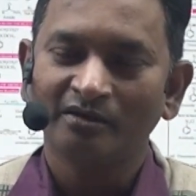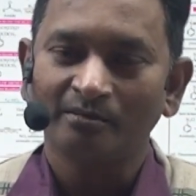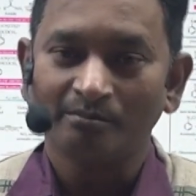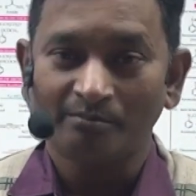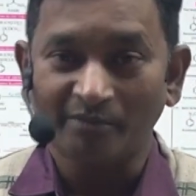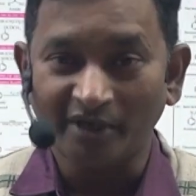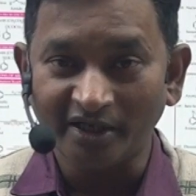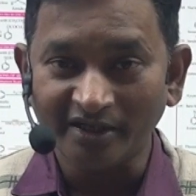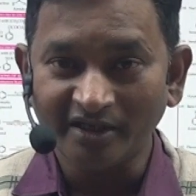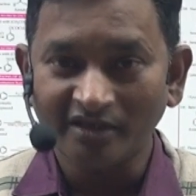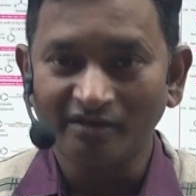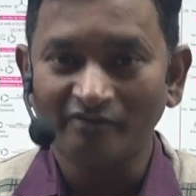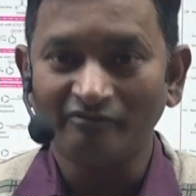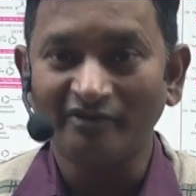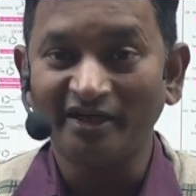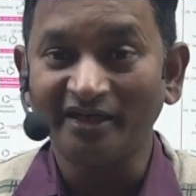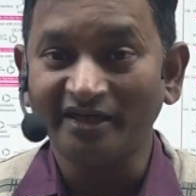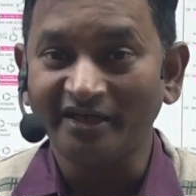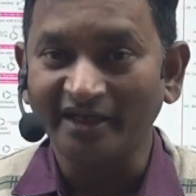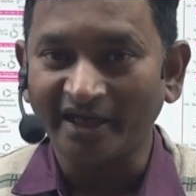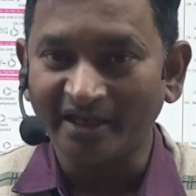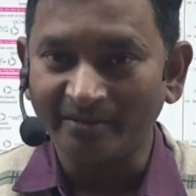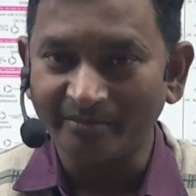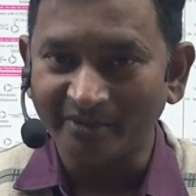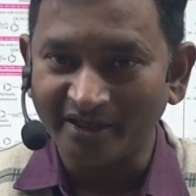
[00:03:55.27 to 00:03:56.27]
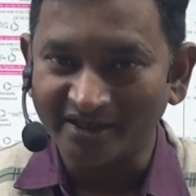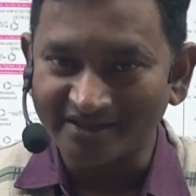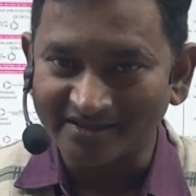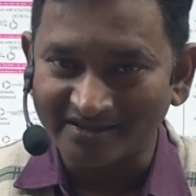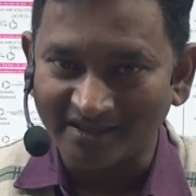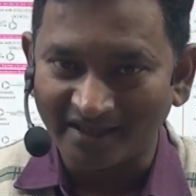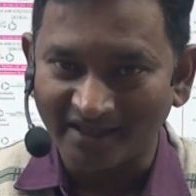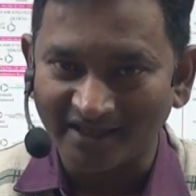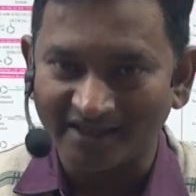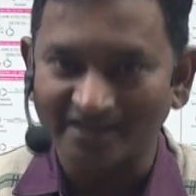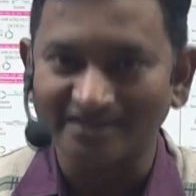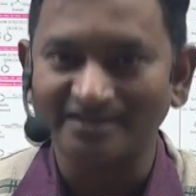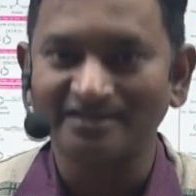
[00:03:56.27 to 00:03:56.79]
But when time is
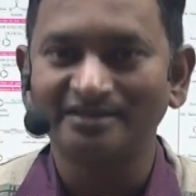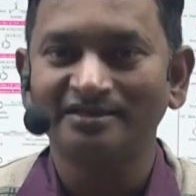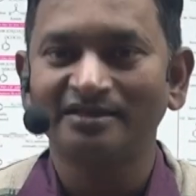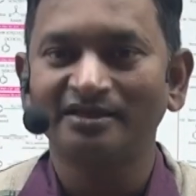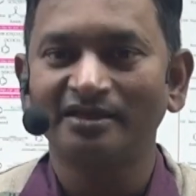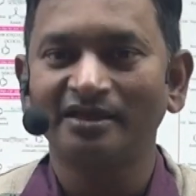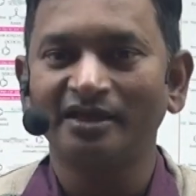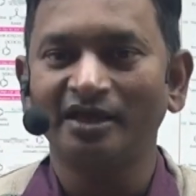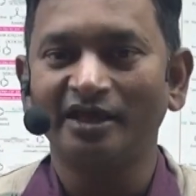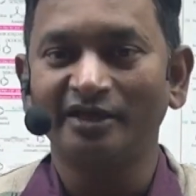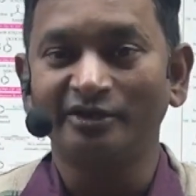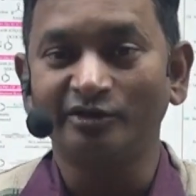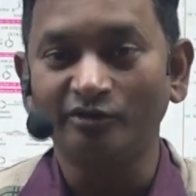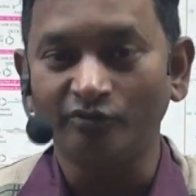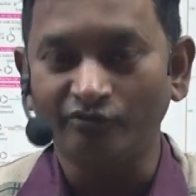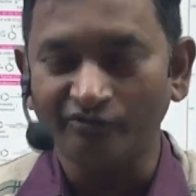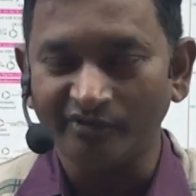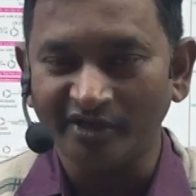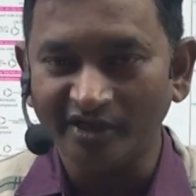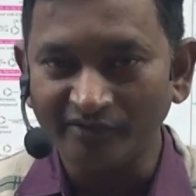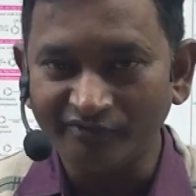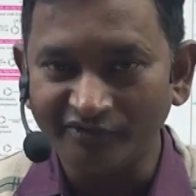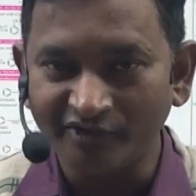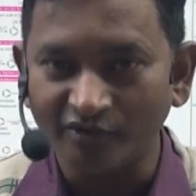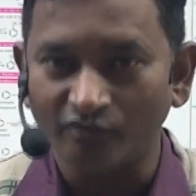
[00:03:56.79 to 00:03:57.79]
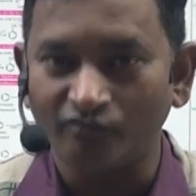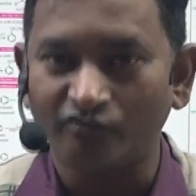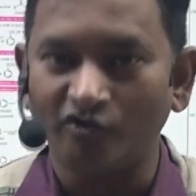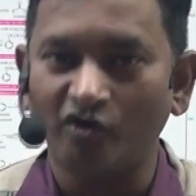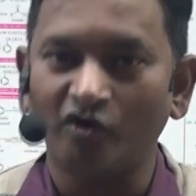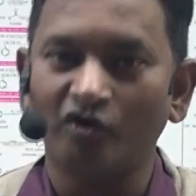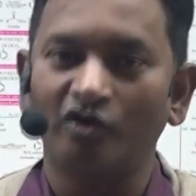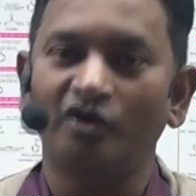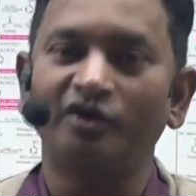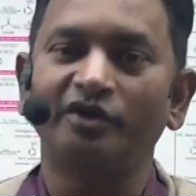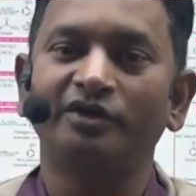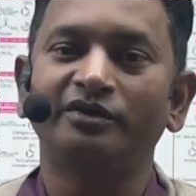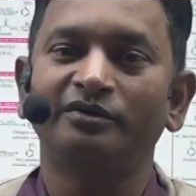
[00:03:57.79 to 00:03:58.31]
less, and if you
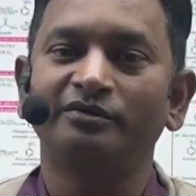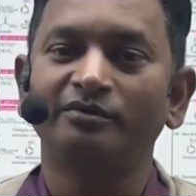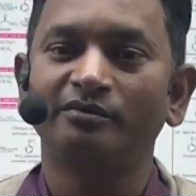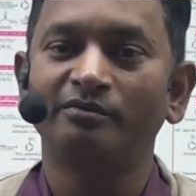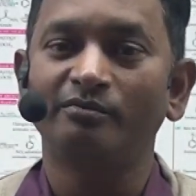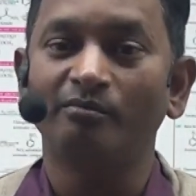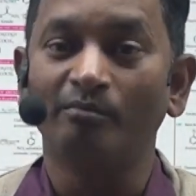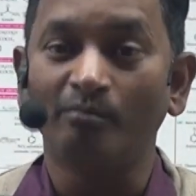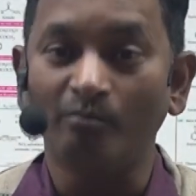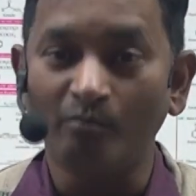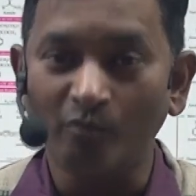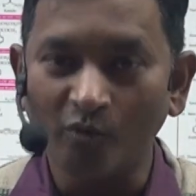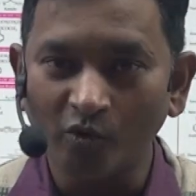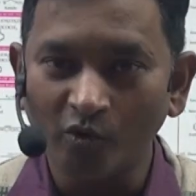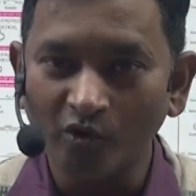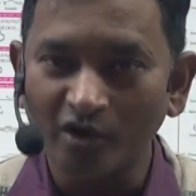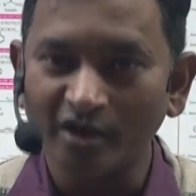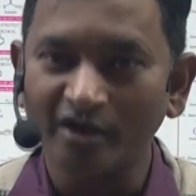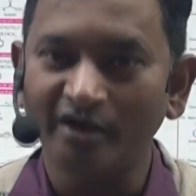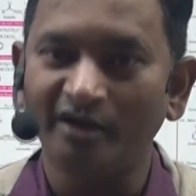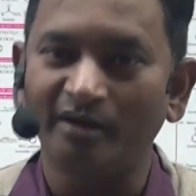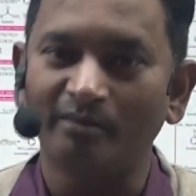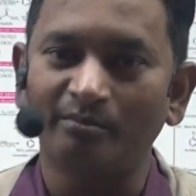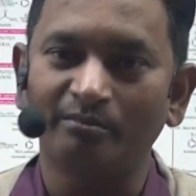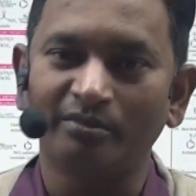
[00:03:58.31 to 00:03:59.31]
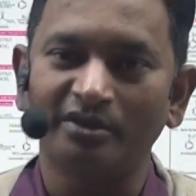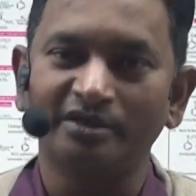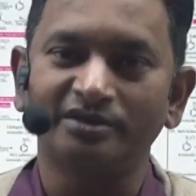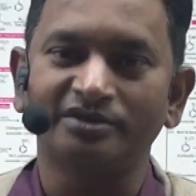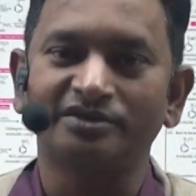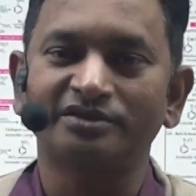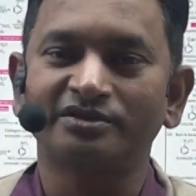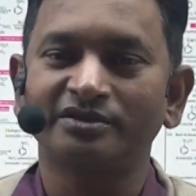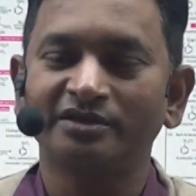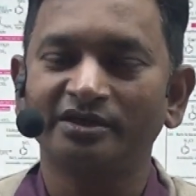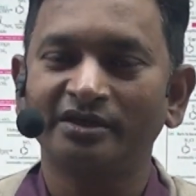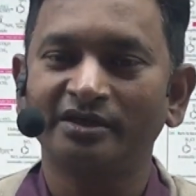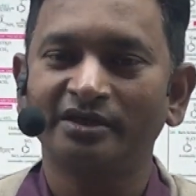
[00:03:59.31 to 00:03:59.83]
want more
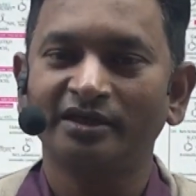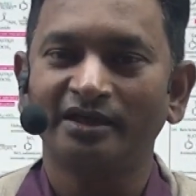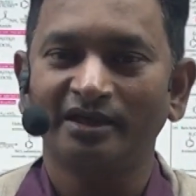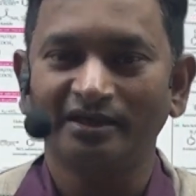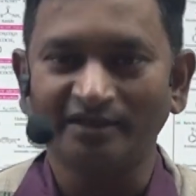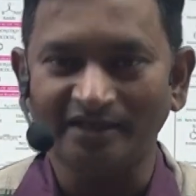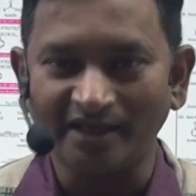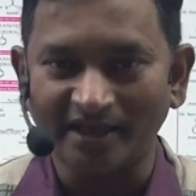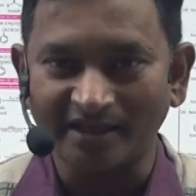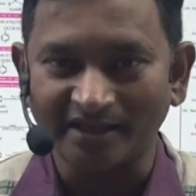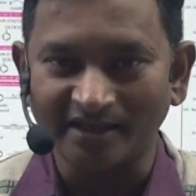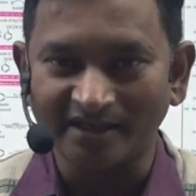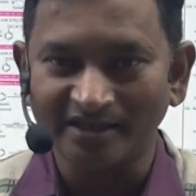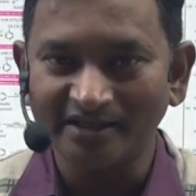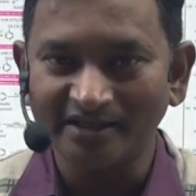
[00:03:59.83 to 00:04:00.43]
numbers, in that